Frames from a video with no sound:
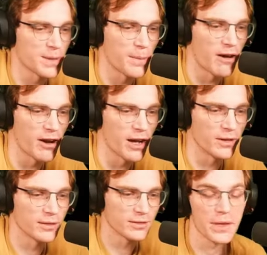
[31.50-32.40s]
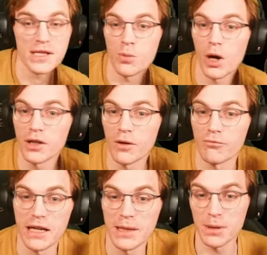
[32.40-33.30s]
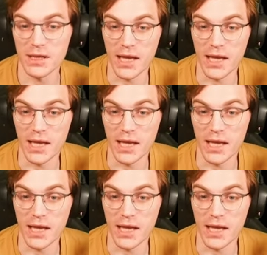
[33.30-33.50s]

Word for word: tomorrow. This is why I don't read because